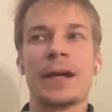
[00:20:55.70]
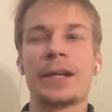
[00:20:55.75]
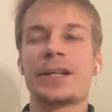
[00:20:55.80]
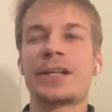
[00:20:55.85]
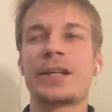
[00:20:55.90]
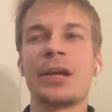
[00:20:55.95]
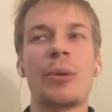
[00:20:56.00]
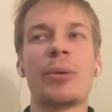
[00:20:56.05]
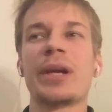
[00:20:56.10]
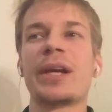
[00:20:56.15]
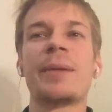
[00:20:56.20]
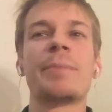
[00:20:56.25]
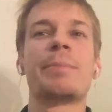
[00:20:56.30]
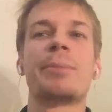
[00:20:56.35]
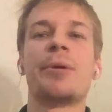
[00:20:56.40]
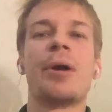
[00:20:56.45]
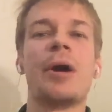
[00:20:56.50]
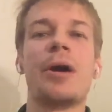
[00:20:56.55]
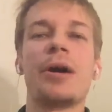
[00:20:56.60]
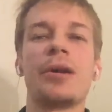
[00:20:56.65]
going
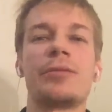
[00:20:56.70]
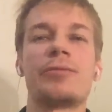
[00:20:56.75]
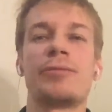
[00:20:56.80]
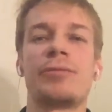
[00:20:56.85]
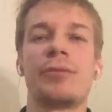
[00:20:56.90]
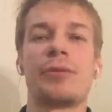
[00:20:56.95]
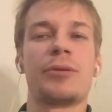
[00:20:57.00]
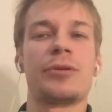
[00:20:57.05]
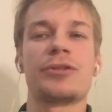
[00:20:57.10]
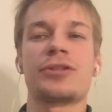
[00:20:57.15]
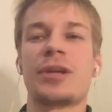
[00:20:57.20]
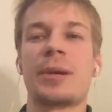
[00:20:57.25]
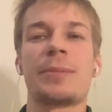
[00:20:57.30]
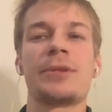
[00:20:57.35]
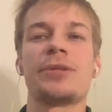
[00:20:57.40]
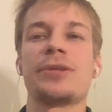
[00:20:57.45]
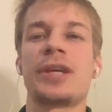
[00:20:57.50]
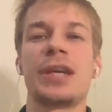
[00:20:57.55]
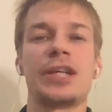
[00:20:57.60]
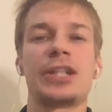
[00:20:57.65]
abroad for some
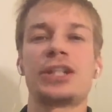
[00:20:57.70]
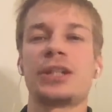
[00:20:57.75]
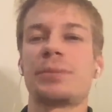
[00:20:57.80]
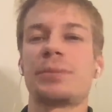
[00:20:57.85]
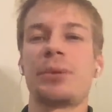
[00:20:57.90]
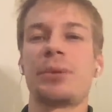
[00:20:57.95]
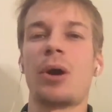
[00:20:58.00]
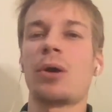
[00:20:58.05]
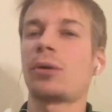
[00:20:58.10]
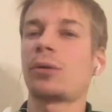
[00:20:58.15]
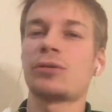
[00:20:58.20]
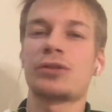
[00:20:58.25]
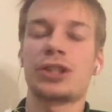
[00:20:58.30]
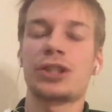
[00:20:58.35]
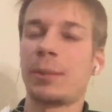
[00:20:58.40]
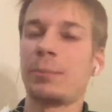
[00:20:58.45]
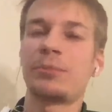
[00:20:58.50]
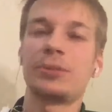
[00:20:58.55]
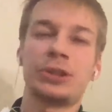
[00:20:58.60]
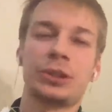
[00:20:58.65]
educational programs,
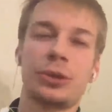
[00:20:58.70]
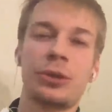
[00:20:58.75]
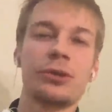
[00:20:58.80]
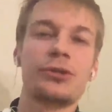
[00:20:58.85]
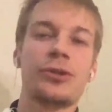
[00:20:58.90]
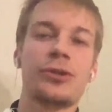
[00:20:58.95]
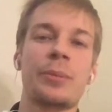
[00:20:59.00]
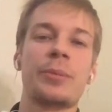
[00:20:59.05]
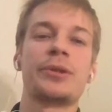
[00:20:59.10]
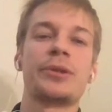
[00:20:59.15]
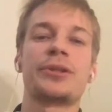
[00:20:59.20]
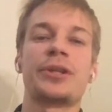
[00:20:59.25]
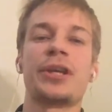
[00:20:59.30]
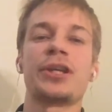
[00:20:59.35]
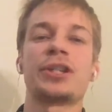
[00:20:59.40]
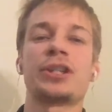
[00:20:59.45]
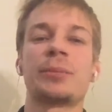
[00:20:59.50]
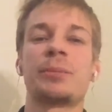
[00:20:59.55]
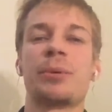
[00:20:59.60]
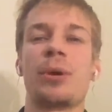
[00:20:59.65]
some short-term
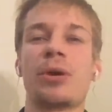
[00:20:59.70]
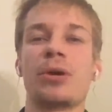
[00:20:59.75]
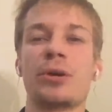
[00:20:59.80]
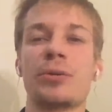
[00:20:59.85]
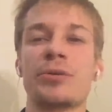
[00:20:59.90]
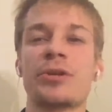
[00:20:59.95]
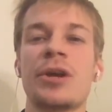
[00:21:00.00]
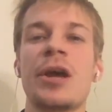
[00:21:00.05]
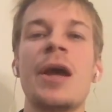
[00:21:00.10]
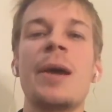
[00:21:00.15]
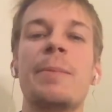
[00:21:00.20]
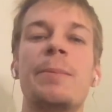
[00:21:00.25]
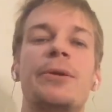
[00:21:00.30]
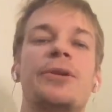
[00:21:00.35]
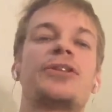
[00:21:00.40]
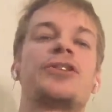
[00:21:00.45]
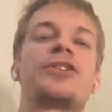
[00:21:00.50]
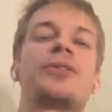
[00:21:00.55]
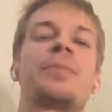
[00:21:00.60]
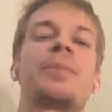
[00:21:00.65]
educational programs,
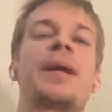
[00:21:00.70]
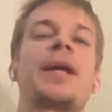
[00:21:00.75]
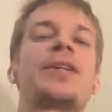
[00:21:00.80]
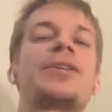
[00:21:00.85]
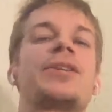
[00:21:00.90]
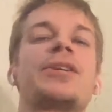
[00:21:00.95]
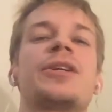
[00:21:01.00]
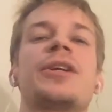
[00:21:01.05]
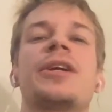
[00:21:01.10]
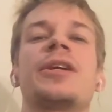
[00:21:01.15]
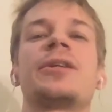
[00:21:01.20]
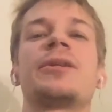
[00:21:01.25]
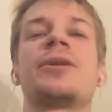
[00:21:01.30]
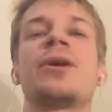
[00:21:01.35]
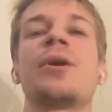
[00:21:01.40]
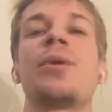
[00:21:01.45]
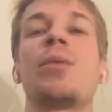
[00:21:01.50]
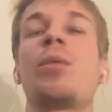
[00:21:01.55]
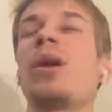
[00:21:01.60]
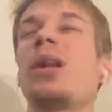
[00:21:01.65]
participating in,
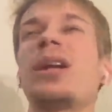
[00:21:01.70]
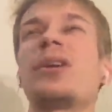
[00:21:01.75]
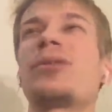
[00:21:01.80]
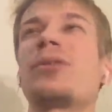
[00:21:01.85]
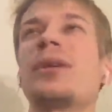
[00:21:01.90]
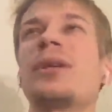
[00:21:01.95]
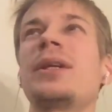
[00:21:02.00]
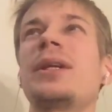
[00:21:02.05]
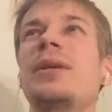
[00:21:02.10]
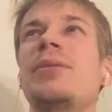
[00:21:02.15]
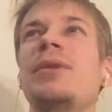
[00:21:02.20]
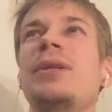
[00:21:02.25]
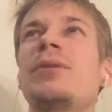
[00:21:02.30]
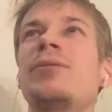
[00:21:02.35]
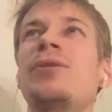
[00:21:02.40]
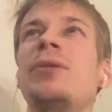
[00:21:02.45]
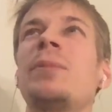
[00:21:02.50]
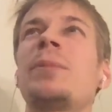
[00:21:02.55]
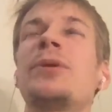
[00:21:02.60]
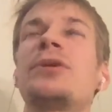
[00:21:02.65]
well, I think even if
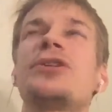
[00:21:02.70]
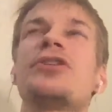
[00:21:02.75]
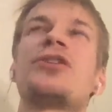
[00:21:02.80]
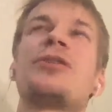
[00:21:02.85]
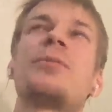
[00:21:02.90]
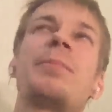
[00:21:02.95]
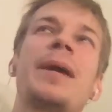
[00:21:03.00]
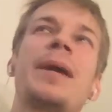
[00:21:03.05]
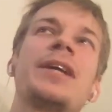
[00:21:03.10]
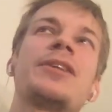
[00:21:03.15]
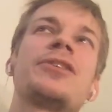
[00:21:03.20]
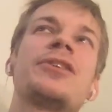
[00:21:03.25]
you participate